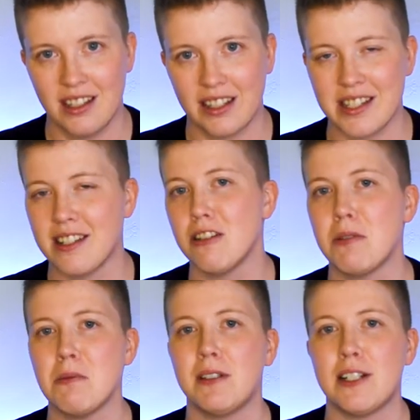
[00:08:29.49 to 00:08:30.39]
Because there are
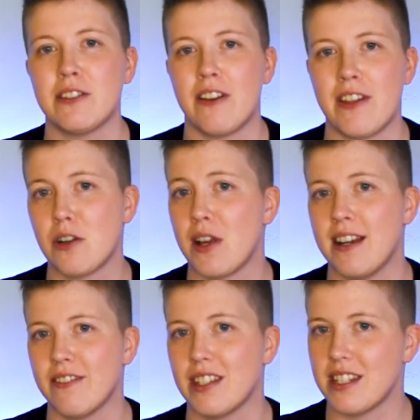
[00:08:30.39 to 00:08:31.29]
people out there that don't
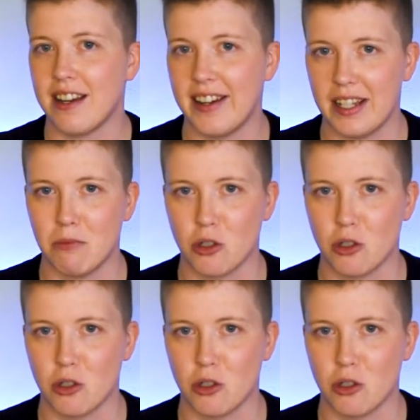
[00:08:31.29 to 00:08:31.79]
have the time